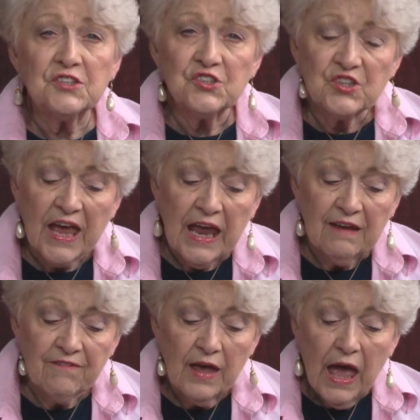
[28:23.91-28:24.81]

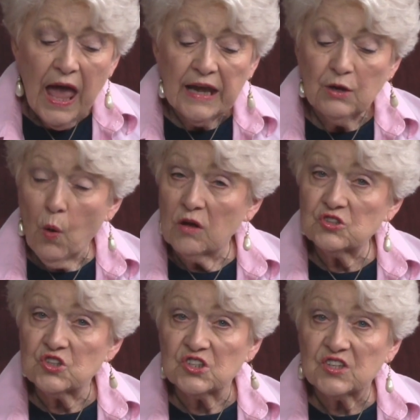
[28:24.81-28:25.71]
save, and he
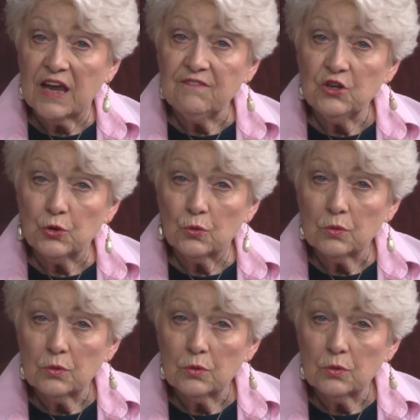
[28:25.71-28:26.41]
wants to save you.